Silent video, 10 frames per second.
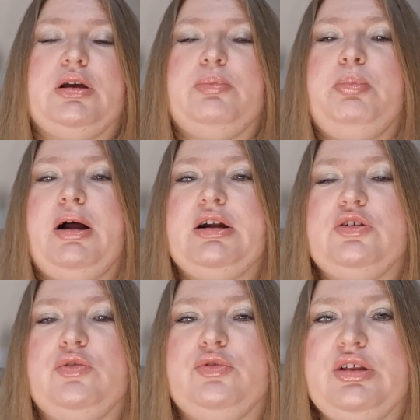part
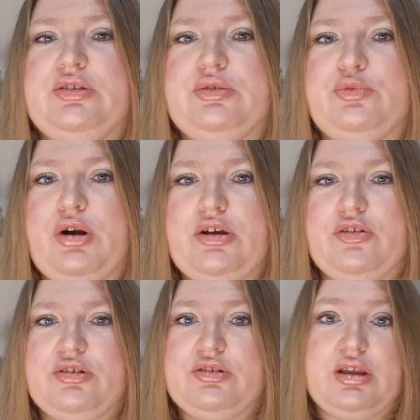of this
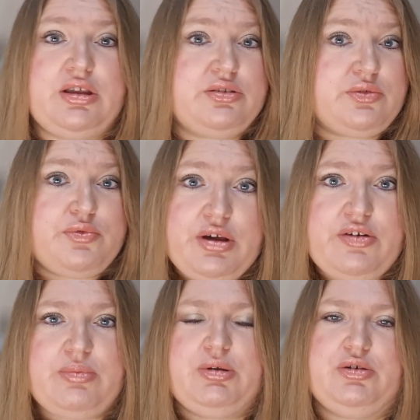fragrance is
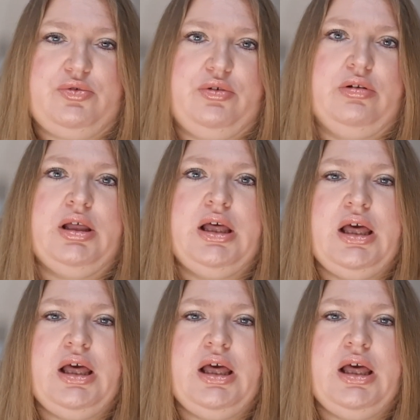very beautiful.